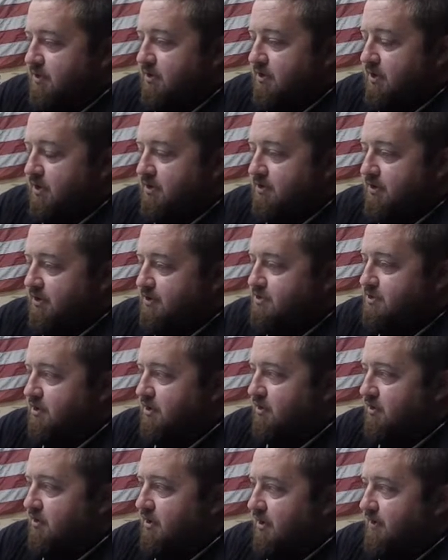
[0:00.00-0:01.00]
a
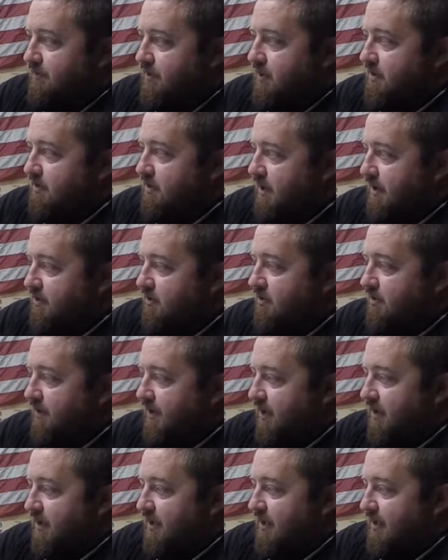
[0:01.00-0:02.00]
t-shirt, and then later on
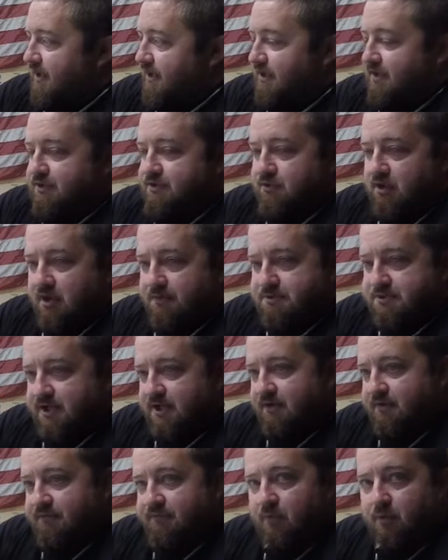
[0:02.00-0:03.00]
that night it drops
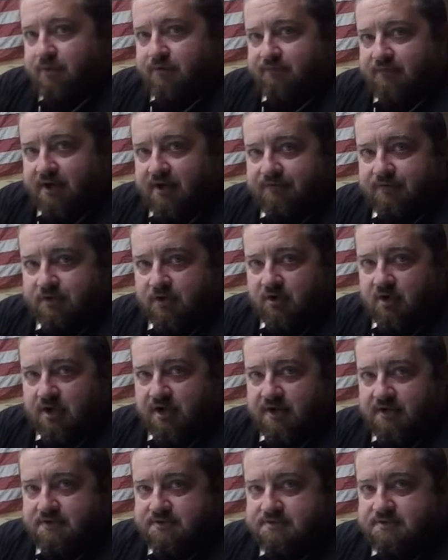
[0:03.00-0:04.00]
down to 45
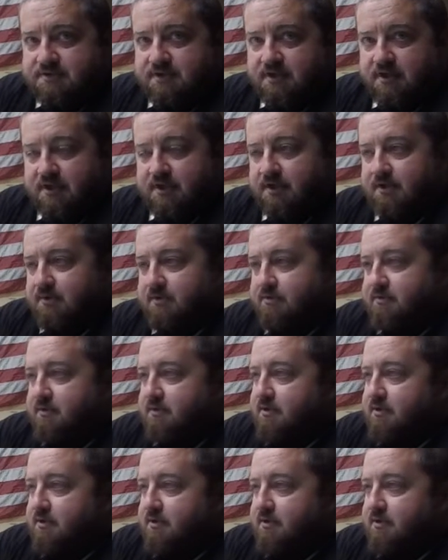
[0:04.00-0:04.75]
degrees, and